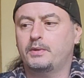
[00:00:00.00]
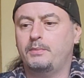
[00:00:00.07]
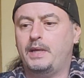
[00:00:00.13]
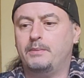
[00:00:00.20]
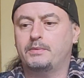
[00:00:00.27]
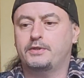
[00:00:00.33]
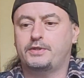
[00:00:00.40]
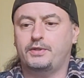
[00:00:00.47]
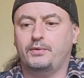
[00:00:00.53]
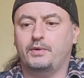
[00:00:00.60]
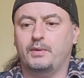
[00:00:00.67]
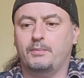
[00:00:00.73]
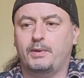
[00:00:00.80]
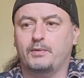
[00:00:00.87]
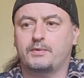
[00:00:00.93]
I'm able to shoot
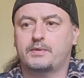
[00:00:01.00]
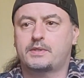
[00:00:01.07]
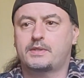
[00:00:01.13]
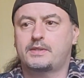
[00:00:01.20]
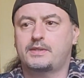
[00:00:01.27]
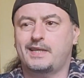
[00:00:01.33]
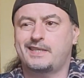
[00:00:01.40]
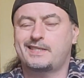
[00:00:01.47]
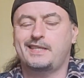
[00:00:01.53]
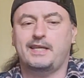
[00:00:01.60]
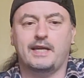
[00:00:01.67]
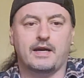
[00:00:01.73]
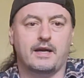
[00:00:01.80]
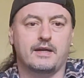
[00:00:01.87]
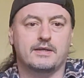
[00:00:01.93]
about 60
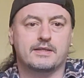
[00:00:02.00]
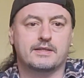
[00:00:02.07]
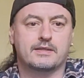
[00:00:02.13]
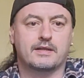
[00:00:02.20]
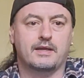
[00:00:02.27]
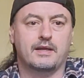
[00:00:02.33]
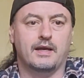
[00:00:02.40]
yards